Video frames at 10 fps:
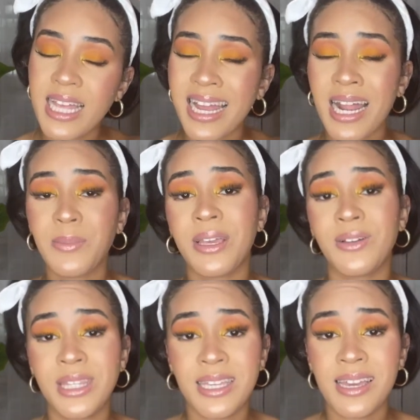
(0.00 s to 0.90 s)
and I'm
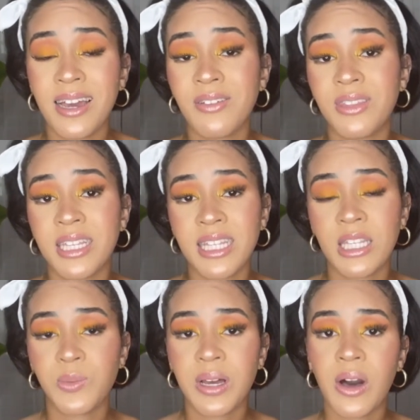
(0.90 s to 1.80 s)
guilty of this
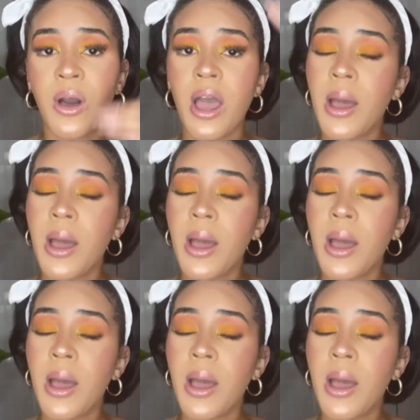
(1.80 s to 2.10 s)
as well,